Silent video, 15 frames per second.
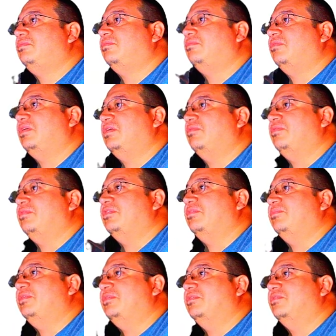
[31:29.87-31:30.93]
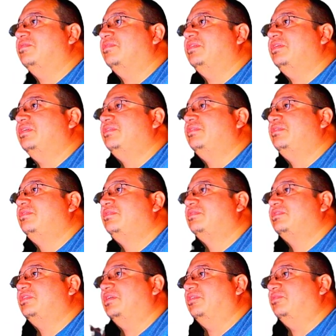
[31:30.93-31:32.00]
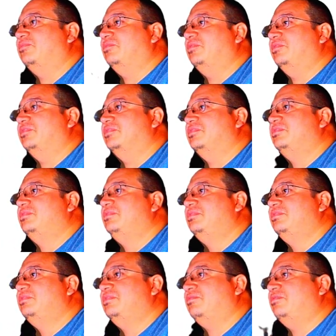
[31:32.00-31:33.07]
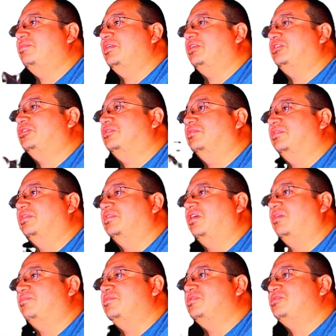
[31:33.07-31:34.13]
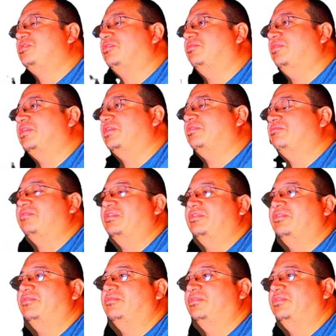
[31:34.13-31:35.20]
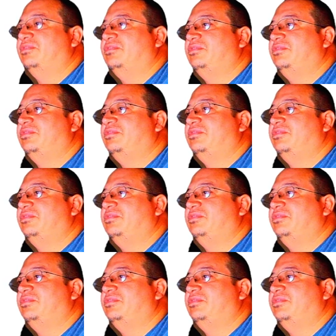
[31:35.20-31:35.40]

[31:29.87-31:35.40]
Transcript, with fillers: right where I need to be on that. So I don't want it. I want to make sure it copies correctly when I do it.